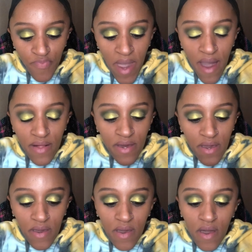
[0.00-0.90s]

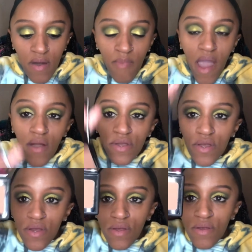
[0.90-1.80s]
palette,
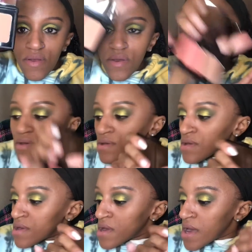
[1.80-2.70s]
powder.
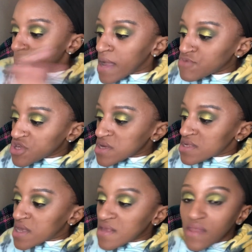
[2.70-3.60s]
And I'm just gonna
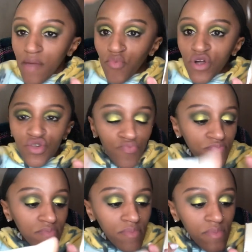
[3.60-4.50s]
take that blush,
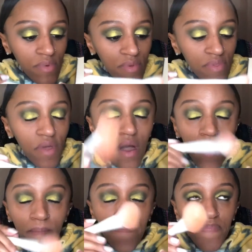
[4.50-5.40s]

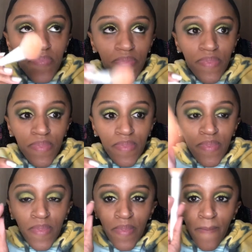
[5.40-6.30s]
the
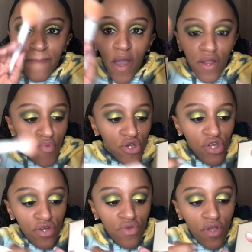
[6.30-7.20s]
powder brush
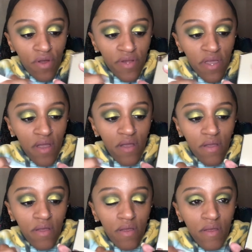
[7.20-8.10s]
I used earlier.
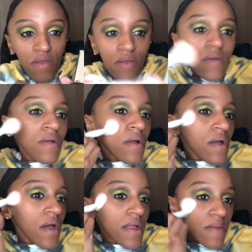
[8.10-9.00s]

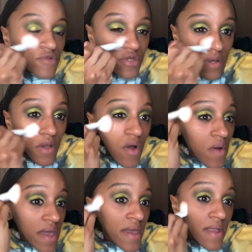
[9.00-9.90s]
And I'm just gonna go
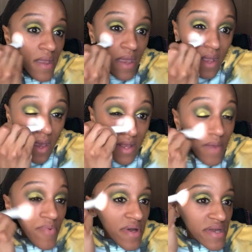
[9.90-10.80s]
in any
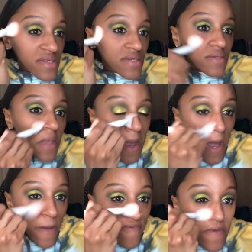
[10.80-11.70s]
place that
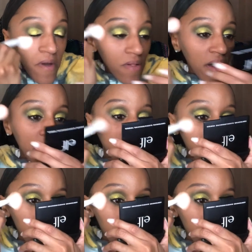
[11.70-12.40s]
I feel like